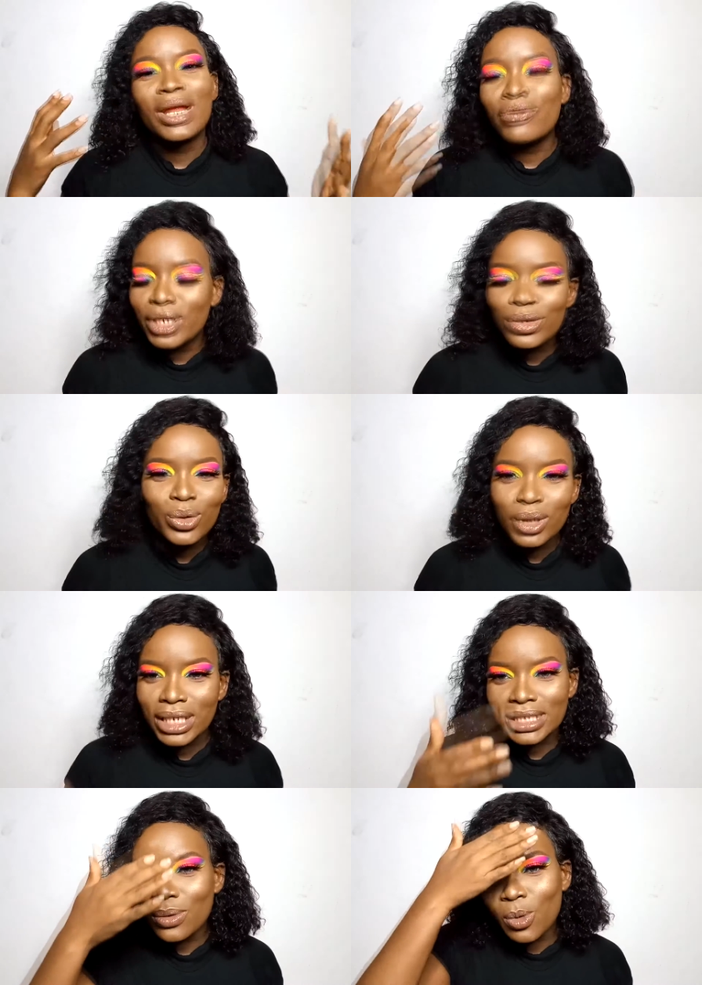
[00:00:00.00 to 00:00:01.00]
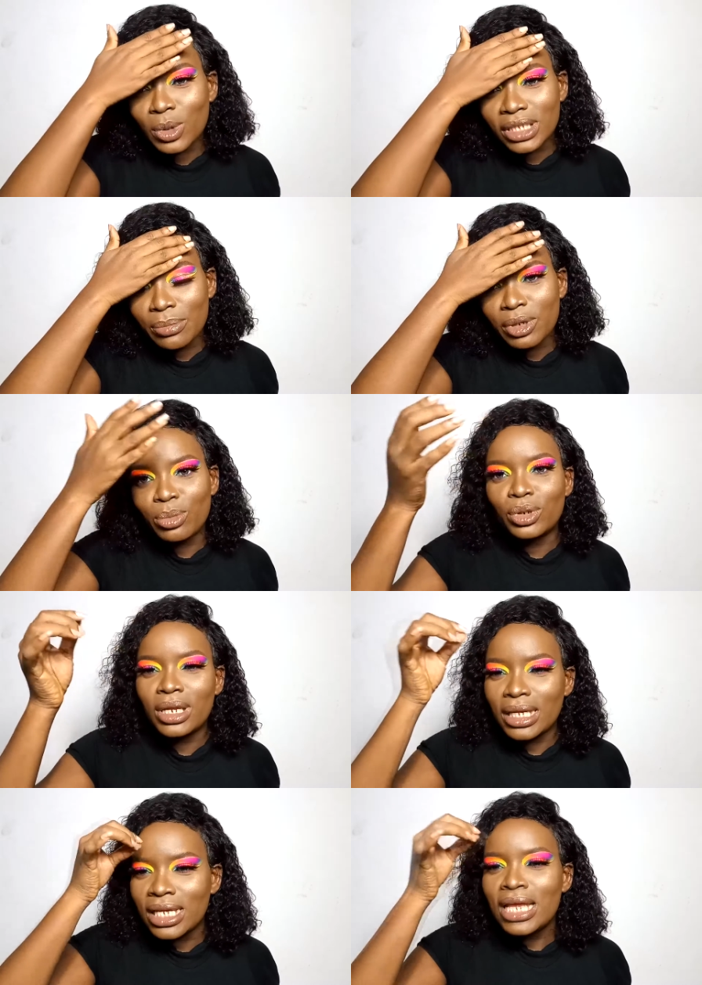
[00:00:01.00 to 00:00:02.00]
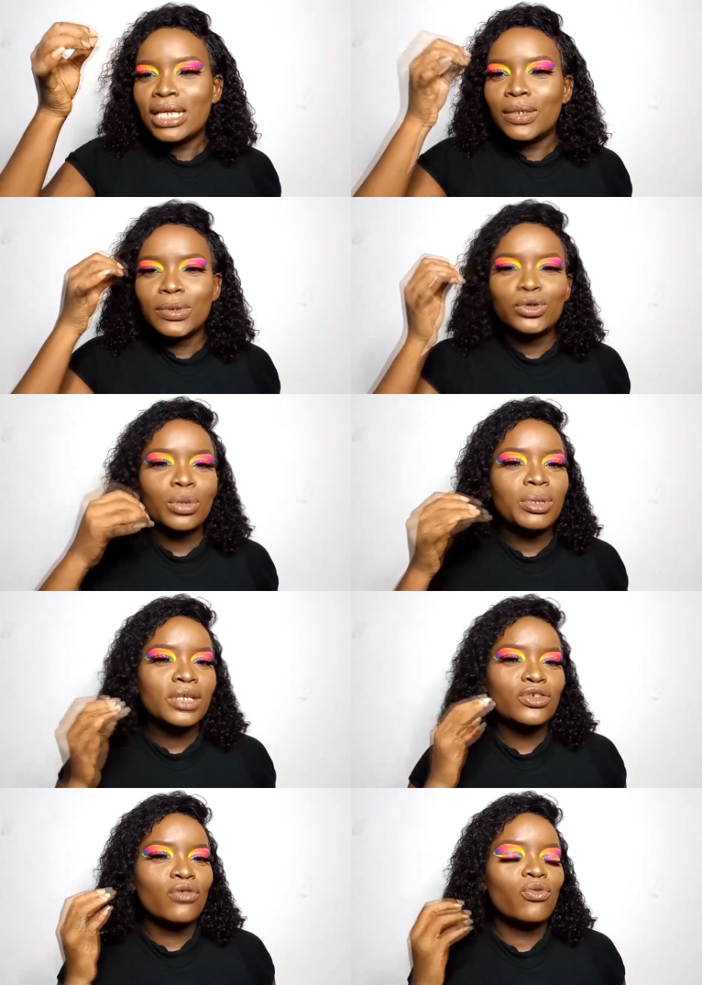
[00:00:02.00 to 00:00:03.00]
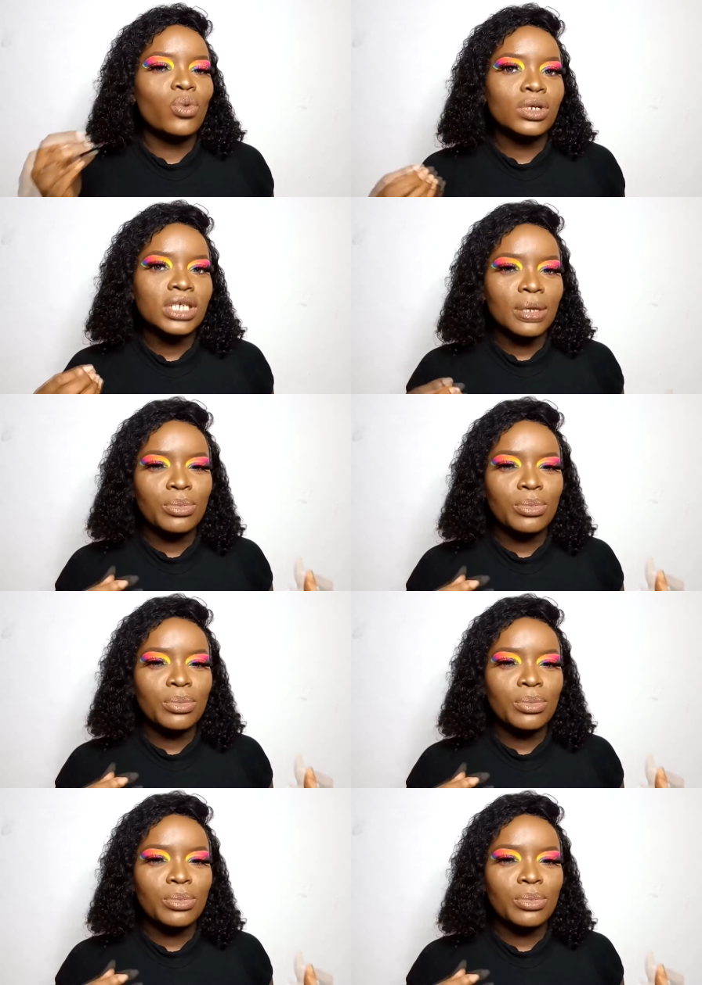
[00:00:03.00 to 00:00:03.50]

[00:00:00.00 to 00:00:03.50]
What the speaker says: I really don't understand what was happening, but there were droplets of water.